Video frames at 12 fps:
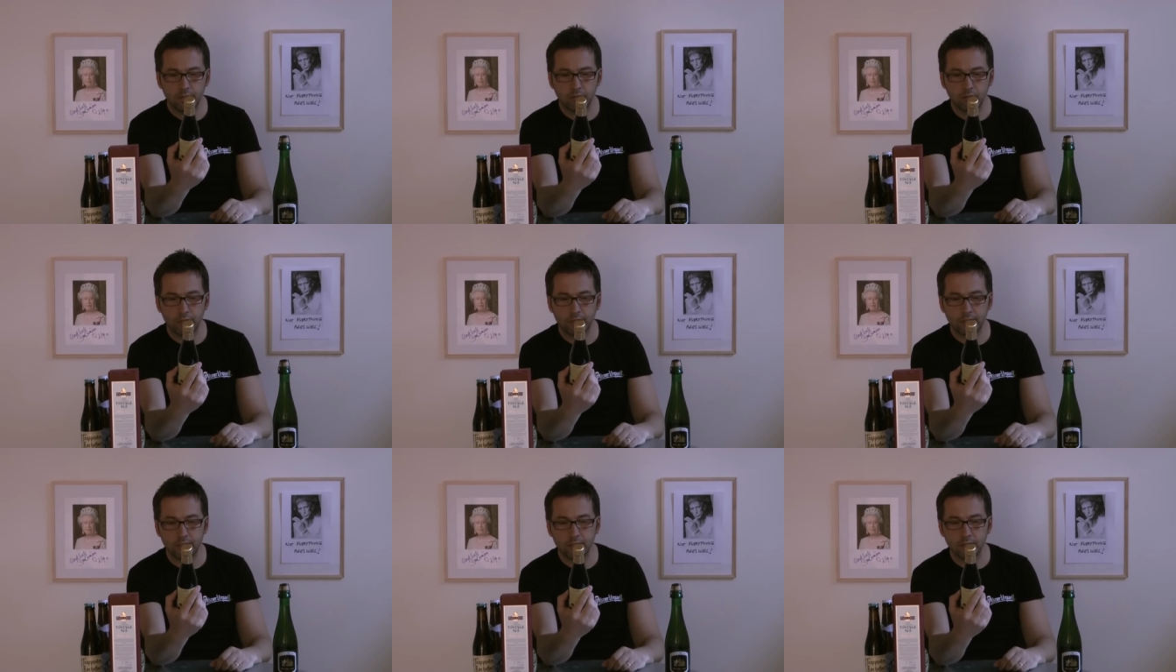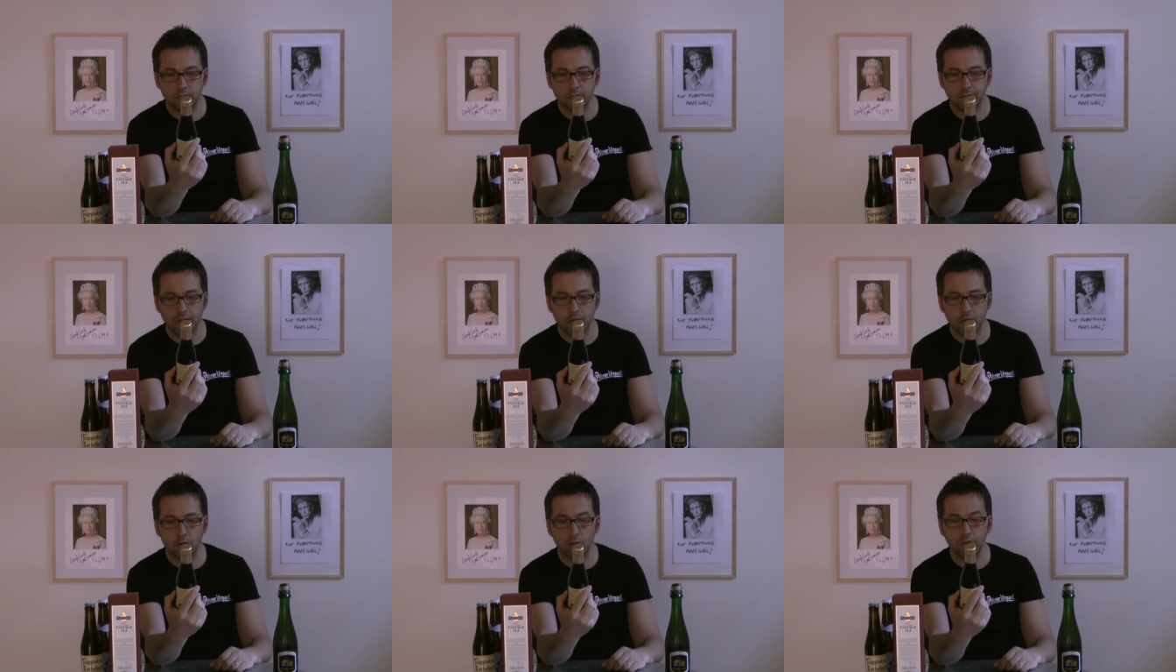degrees in terms of
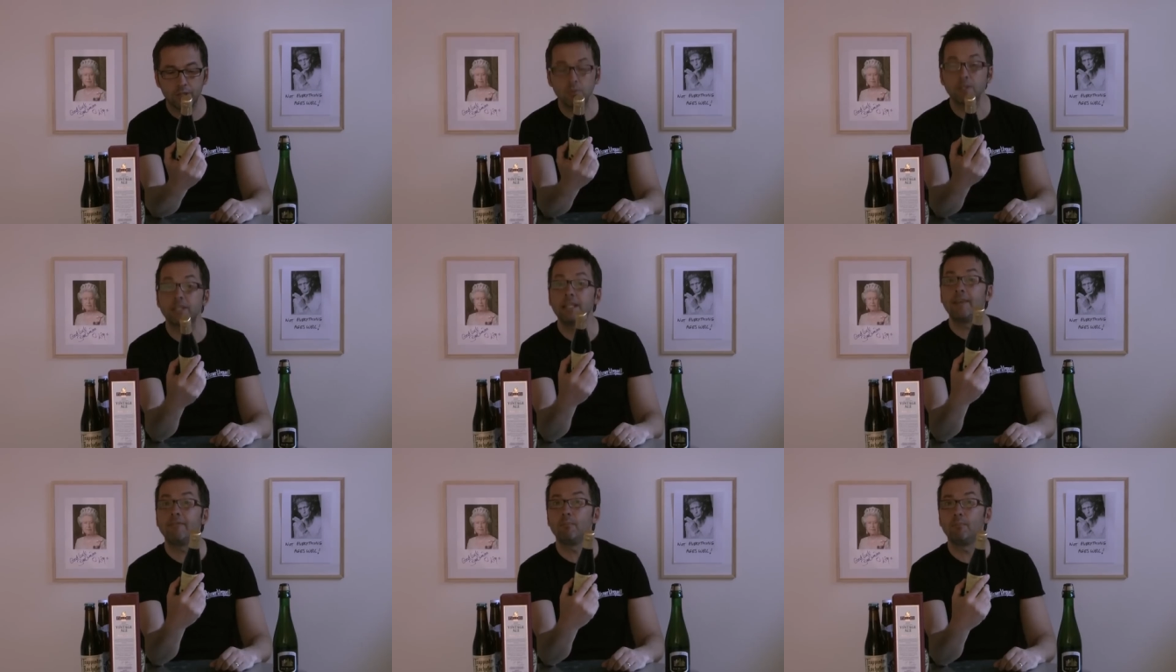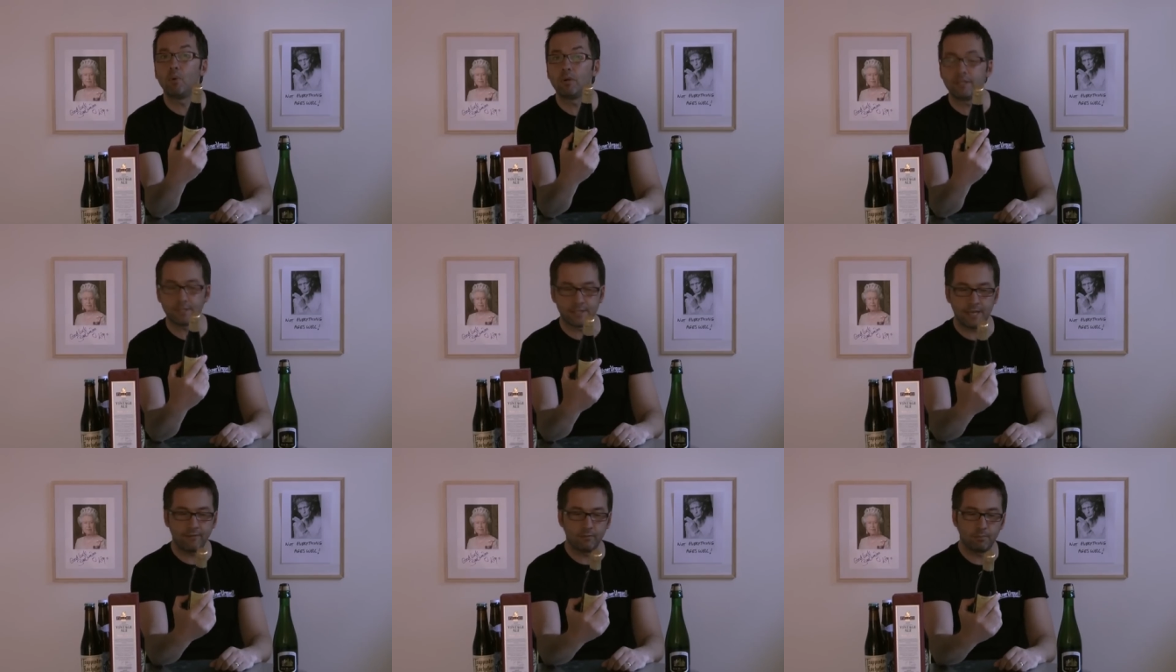alcohol. This one's
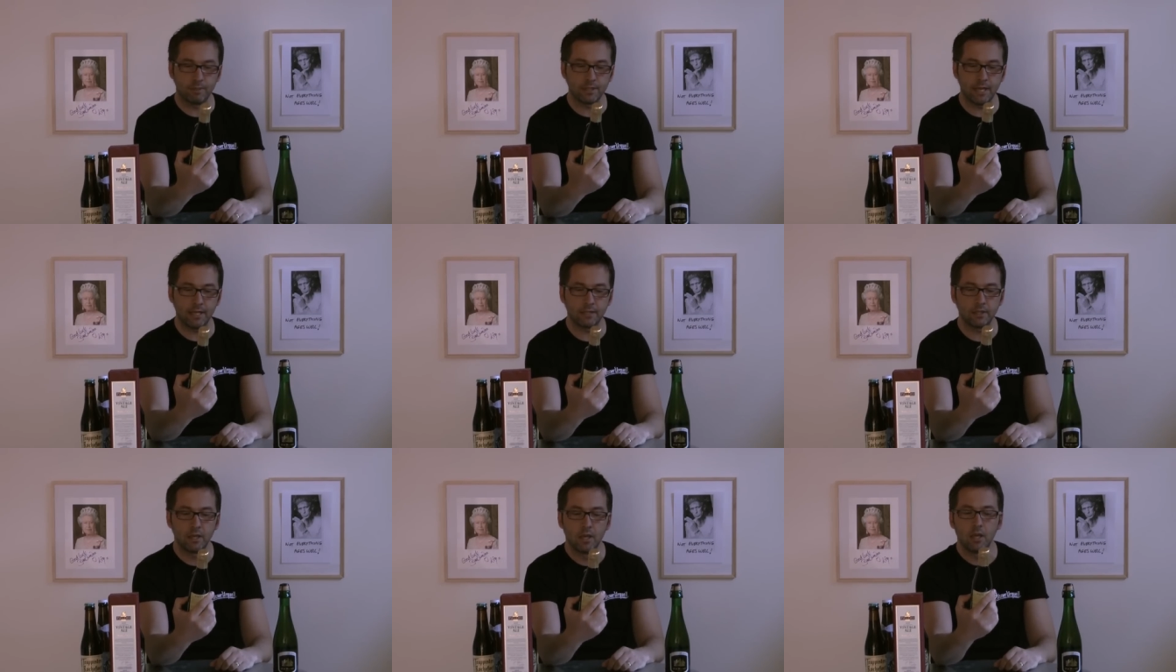11.7%.